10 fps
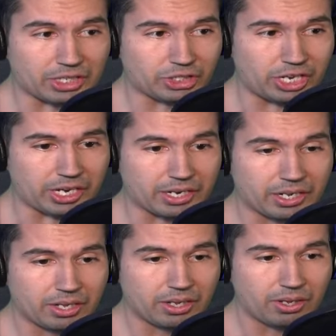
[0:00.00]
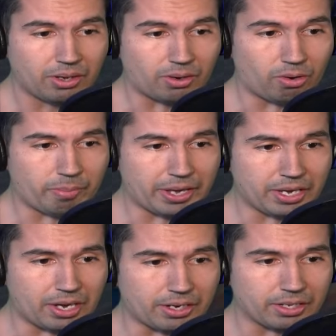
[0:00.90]
at that shit. Oh
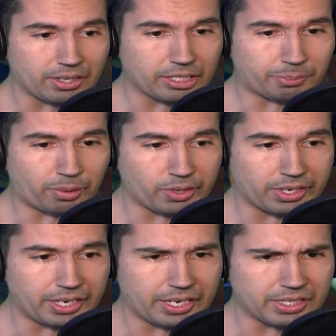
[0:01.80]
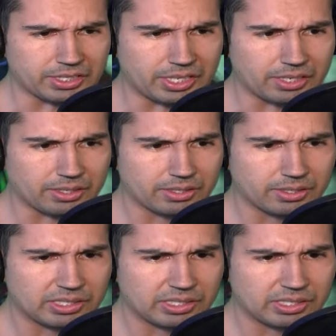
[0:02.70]
my god. It's broken again, isn't it?